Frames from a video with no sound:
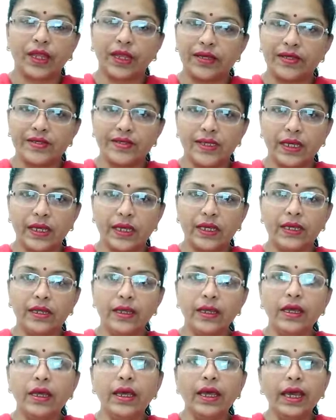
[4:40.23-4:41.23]
Second,
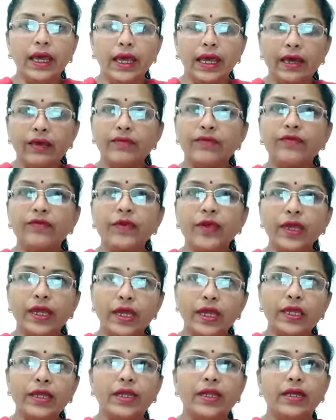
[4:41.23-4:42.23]
every
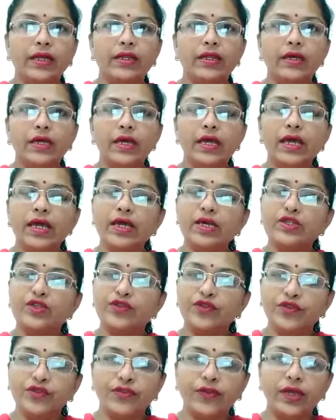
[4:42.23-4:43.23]
Indian is
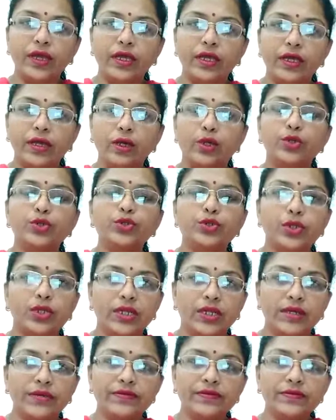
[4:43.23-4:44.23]
free to
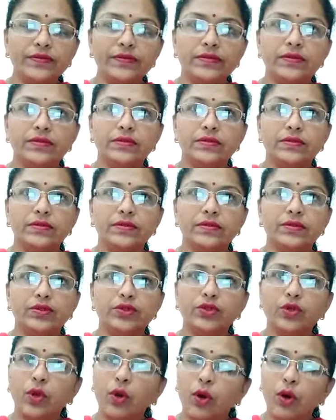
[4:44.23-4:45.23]
live
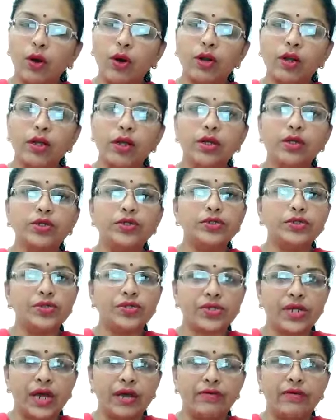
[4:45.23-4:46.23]
or to
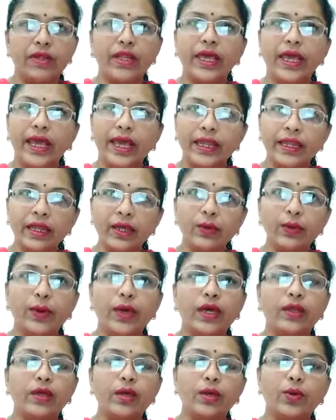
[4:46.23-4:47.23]
travel
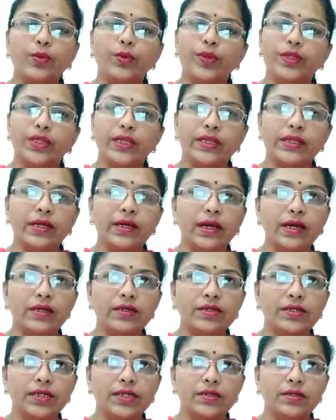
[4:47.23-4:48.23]
anywhere within the
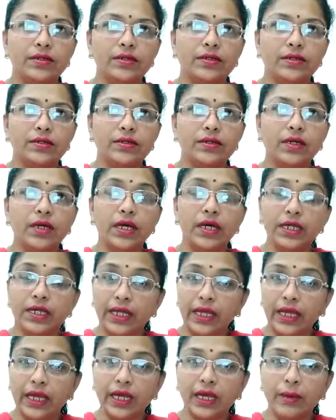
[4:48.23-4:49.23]
country,
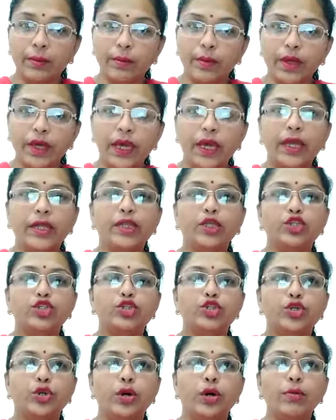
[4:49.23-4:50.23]
take up any
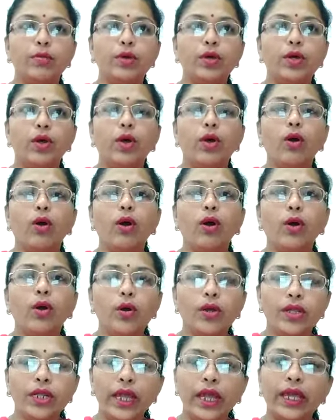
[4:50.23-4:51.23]
job
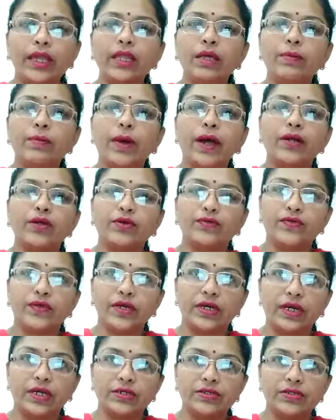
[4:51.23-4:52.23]
in any part of the
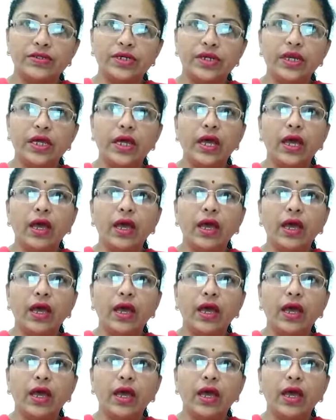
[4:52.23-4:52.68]
country,